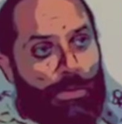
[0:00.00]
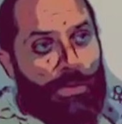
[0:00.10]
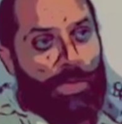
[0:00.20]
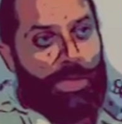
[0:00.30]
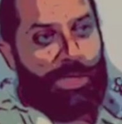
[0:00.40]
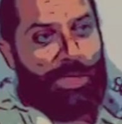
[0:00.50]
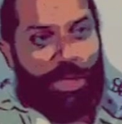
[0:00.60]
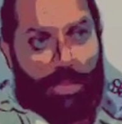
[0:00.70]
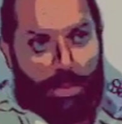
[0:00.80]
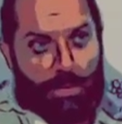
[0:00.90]
Is
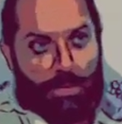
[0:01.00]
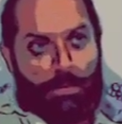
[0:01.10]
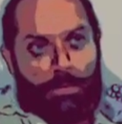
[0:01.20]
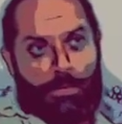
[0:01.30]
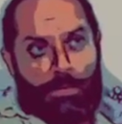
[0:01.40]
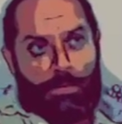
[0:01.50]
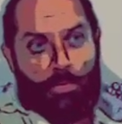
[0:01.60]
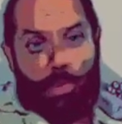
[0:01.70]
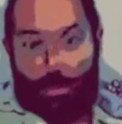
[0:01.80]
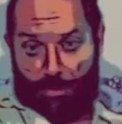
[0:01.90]
thinking
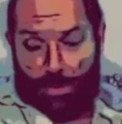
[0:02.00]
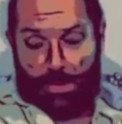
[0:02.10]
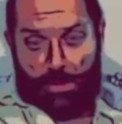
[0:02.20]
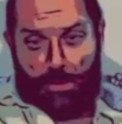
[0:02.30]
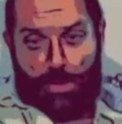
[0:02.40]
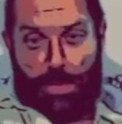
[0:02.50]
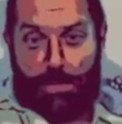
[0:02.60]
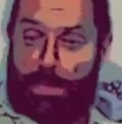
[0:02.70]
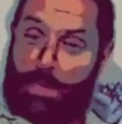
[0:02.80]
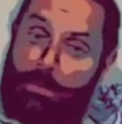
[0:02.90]
one thing, and
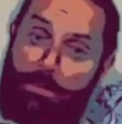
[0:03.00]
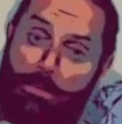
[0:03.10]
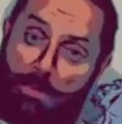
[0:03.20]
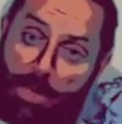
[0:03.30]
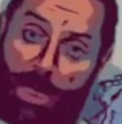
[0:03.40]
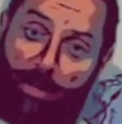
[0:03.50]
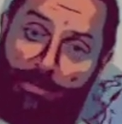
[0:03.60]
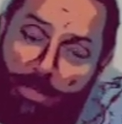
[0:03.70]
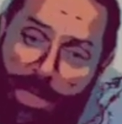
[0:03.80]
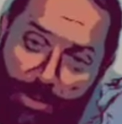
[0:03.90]
then we have
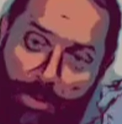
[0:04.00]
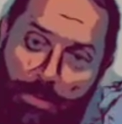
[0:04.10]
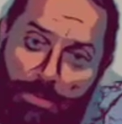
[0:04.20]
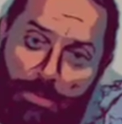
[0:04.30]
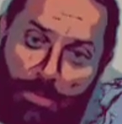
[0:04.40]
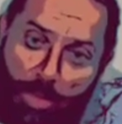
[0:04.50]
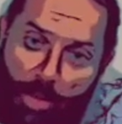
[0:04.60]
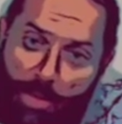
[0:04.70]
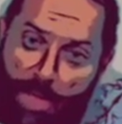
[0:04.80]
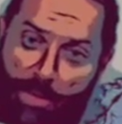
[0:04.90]
the method on
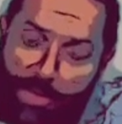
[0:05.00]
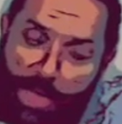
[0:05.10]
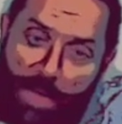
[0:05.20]
the other side?